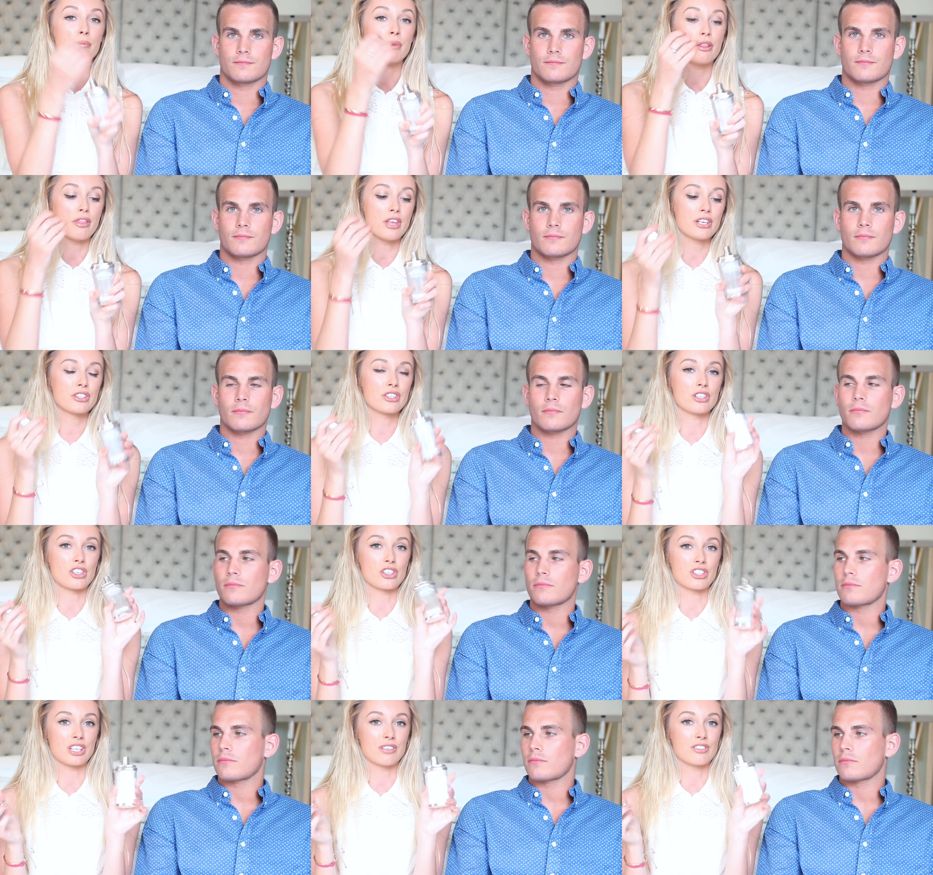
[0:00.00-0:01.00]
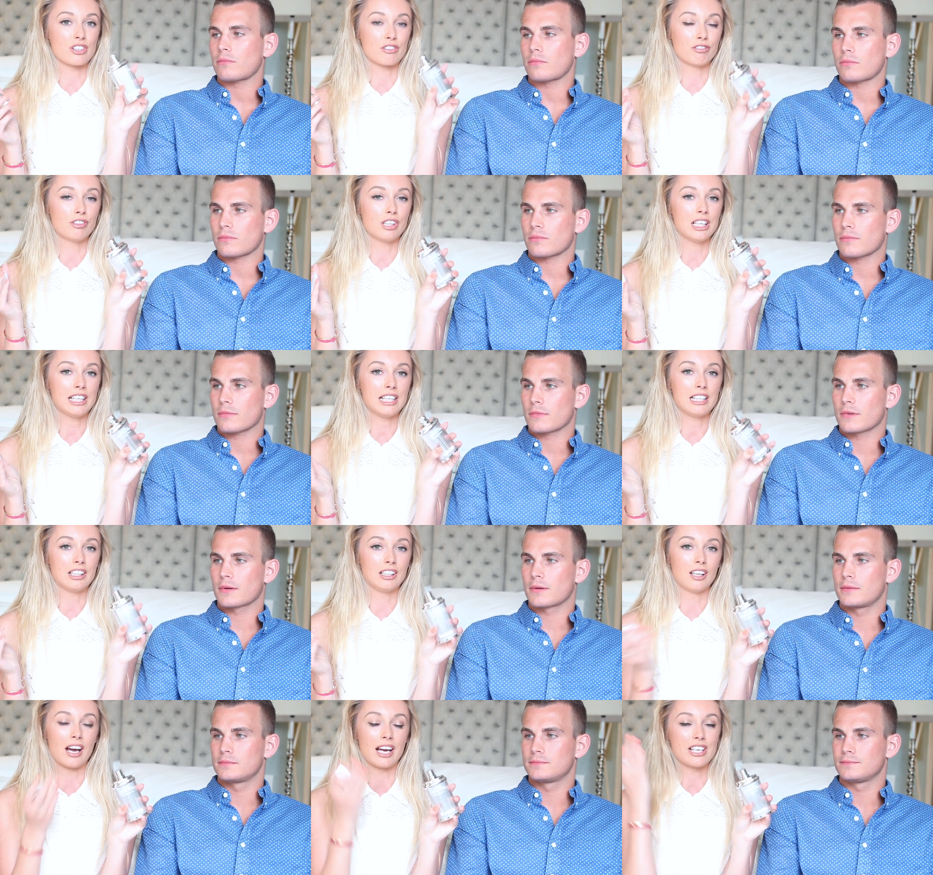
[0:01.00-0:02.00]
Speaker 1: But this just gives a really
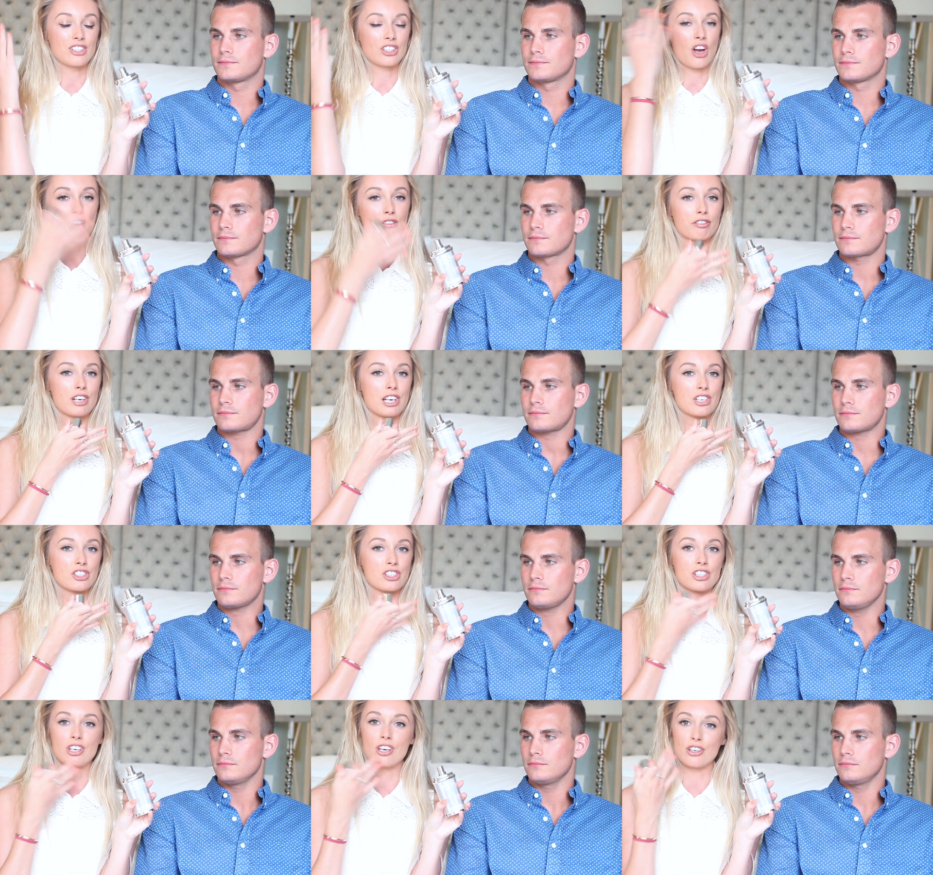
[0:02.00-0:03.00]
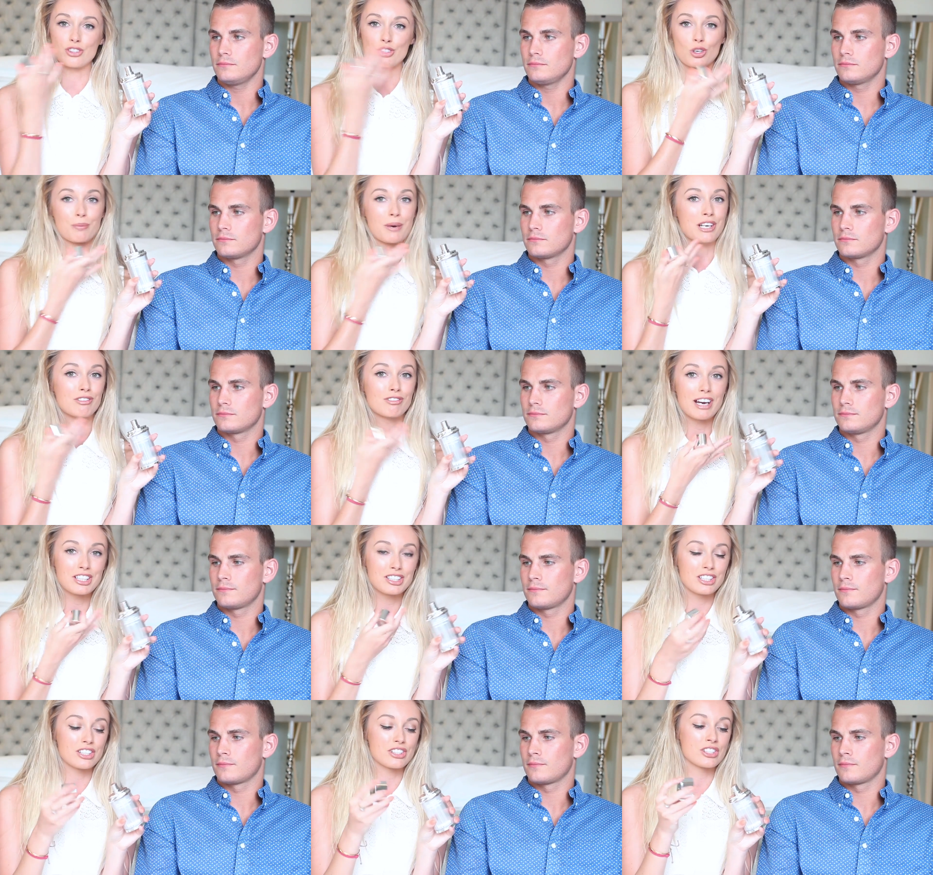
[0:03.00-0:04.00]
light coverage to stop any
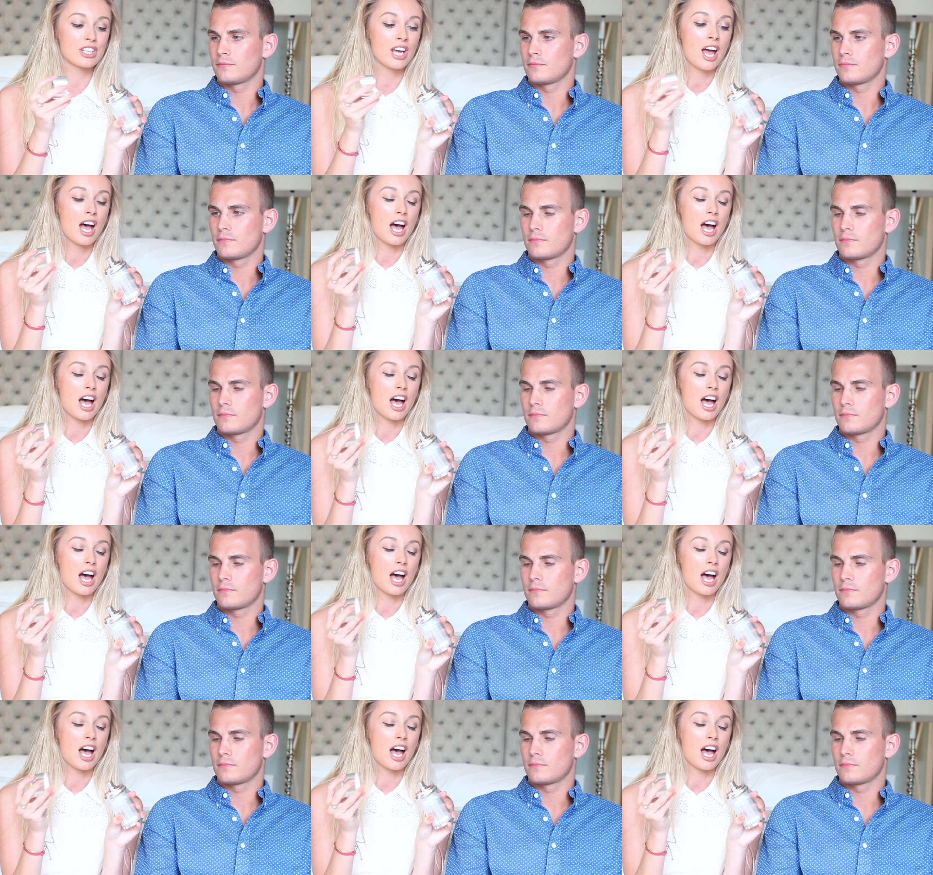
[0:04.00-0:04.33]
redness,